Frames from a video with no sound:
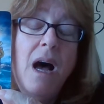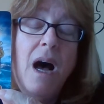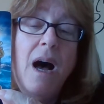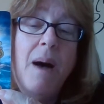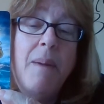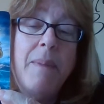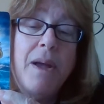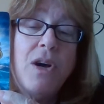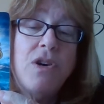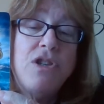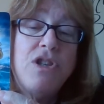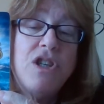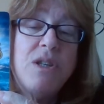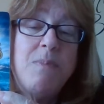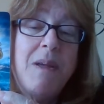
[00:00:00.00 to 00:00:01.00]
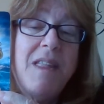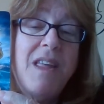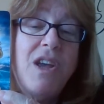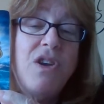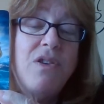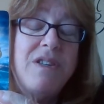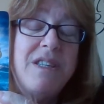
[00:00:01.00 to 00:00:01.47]
It could just be
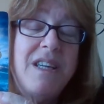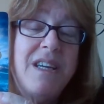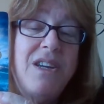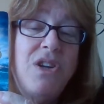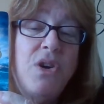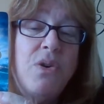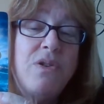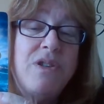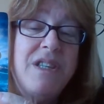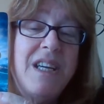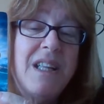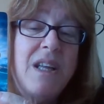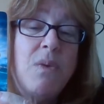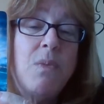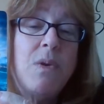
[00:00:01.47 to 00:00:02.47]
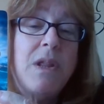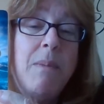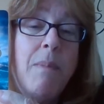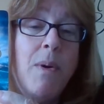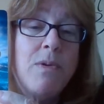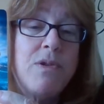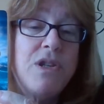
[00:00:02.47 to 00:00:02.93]
that you're dealing with the
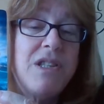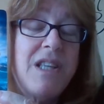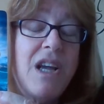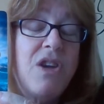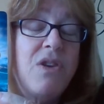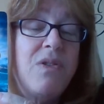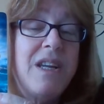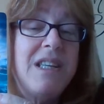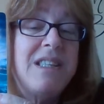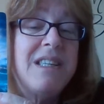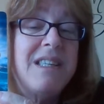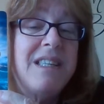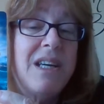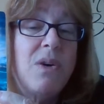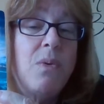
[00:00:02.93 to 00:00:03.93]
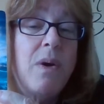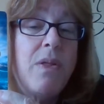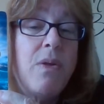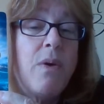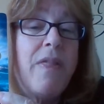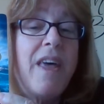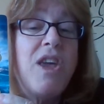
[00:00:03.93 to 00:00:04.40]
emotions that you need to deal
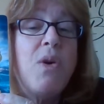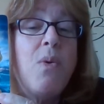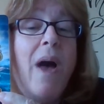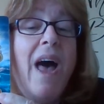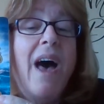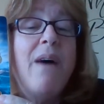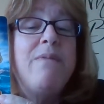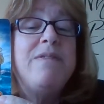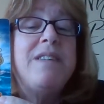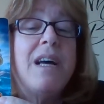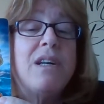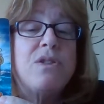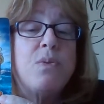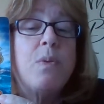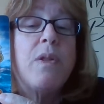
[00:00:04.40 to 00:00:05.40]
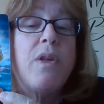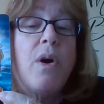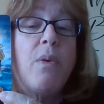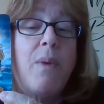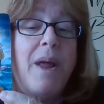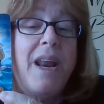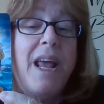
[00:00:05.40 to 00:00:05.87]
with, or that you have dealt with
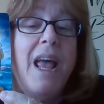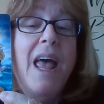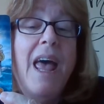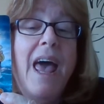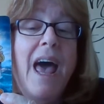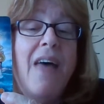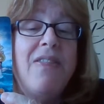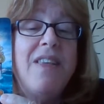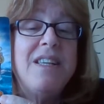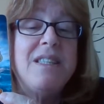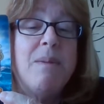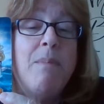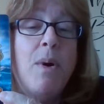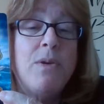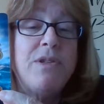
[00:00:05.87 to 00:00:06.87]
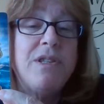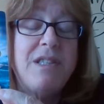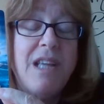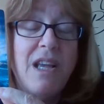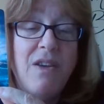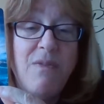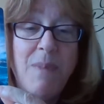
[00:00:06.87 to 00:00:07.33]
already. And these emotions
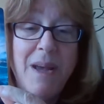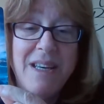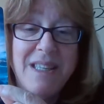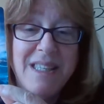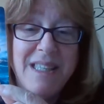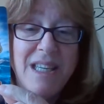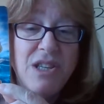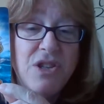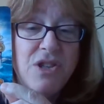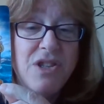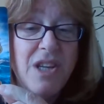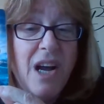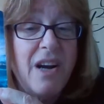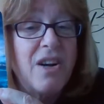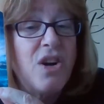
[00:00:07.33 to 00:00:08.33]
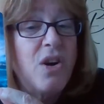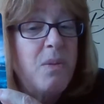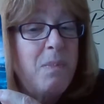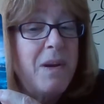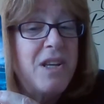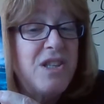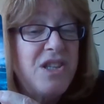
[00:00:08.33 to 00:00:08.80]
that you've made decisions on
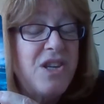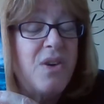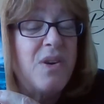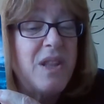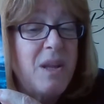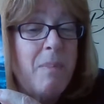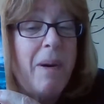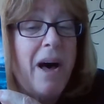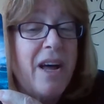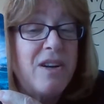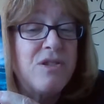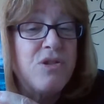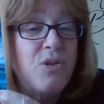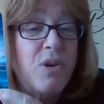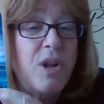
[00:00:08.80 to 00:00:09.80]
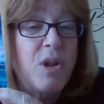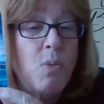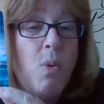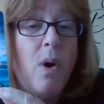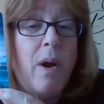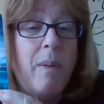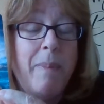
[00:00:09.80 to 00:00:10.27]
could be stirring the pot or stirring the
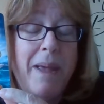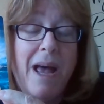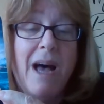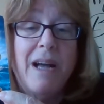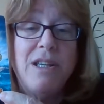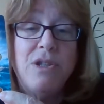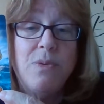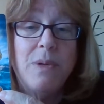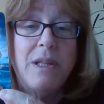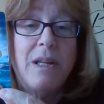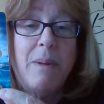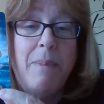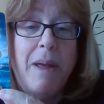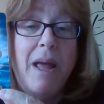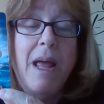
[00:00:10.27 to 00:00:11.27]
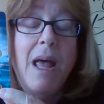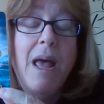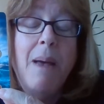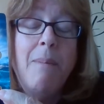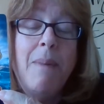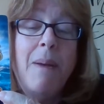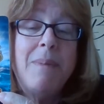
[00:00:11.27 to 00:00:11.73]
water behind you a little bit.
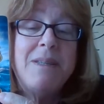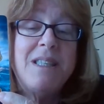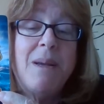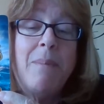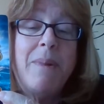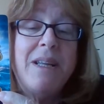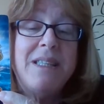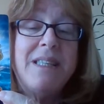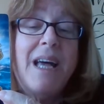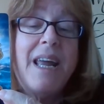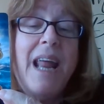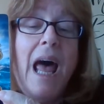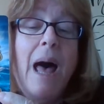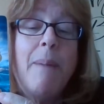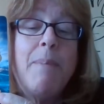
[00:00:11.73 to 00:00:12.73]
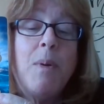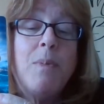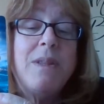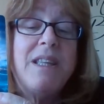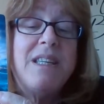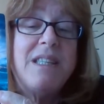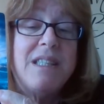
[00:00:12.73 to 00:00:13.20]
Maybe somebody's not happy
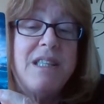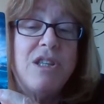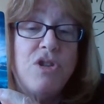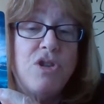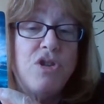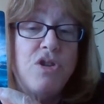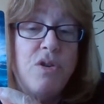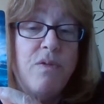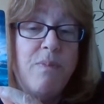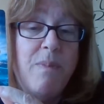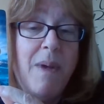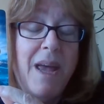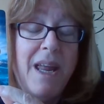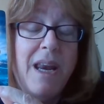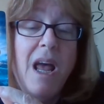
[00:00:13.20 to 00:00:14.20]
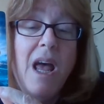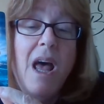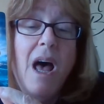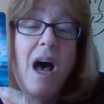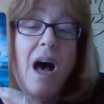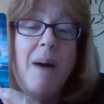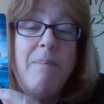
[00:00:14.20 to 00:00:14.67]
with the decisions you've made,
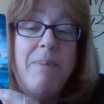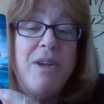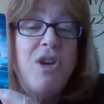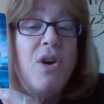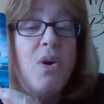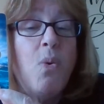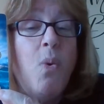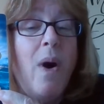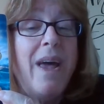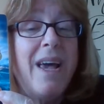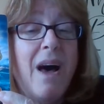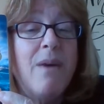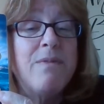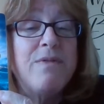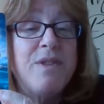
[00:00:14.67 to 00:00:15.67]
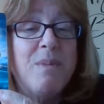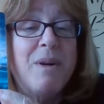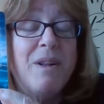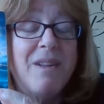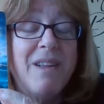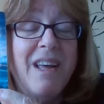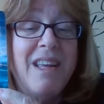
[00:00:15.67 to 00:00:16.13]
but you're quite
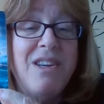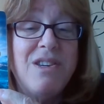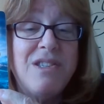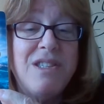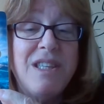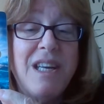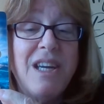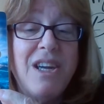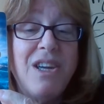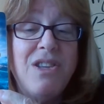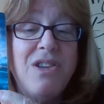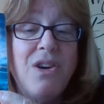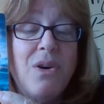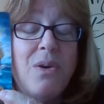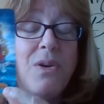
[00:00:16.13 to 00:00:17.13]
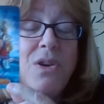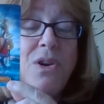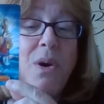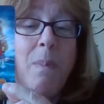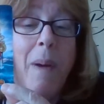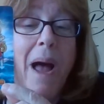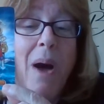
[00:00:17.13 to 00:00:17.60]
comfortable and you're sitting in
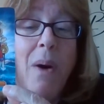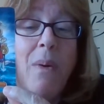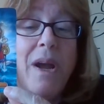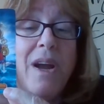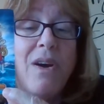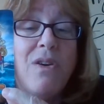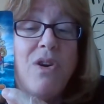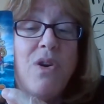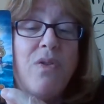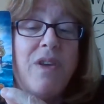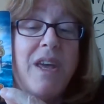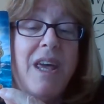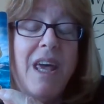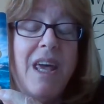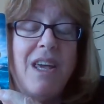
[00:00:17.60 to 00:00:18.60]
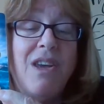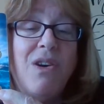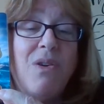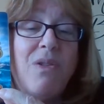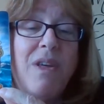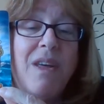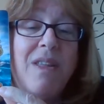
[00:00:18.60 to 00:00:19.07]
your power here. You're the king.
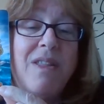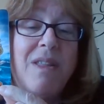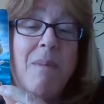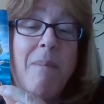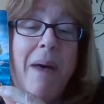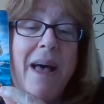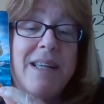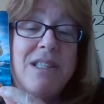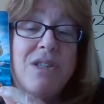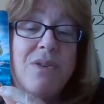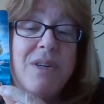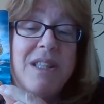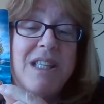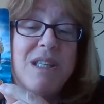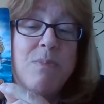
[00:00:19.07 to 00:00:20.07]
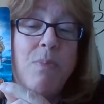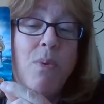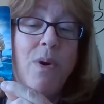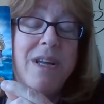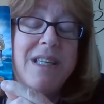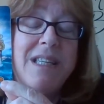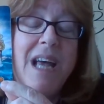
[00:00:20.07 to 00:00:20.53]
You're the master at this
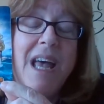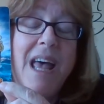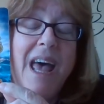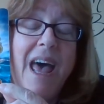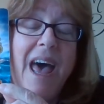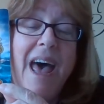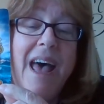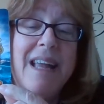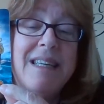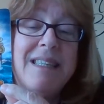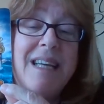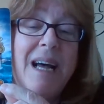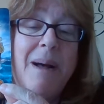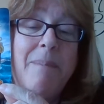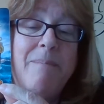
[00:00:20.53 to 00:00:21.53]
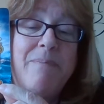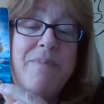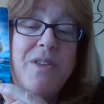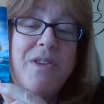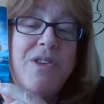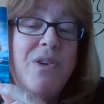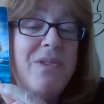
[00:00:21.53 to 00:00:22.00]
point, and
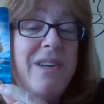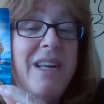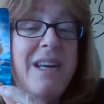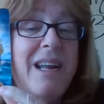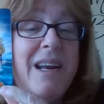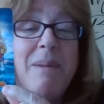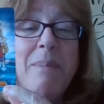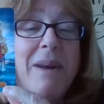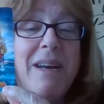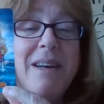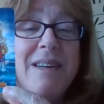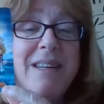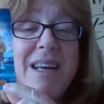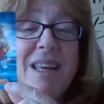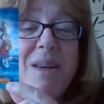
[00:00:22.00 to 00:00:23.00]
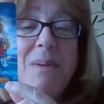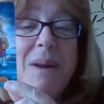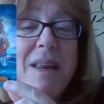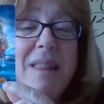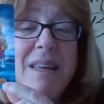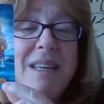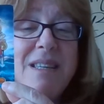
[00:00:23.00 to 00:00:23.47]
you don't need anybody to tell you
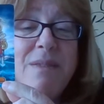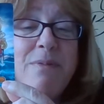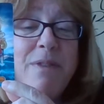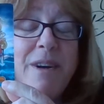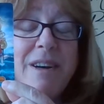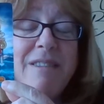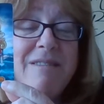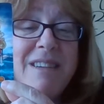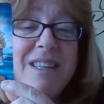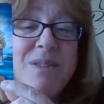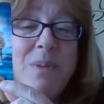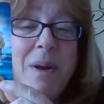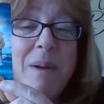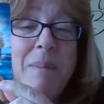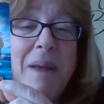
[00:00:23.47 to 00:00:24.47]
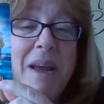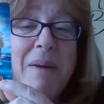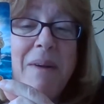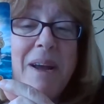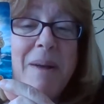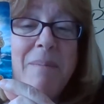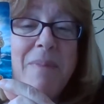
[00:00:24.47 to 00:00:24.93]
anything different, is what I'm
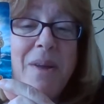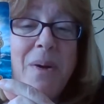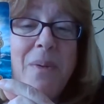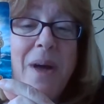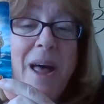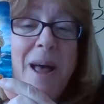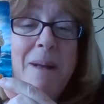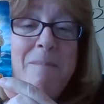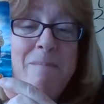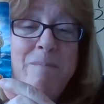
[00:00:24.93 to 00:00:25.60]
hearing. Okay,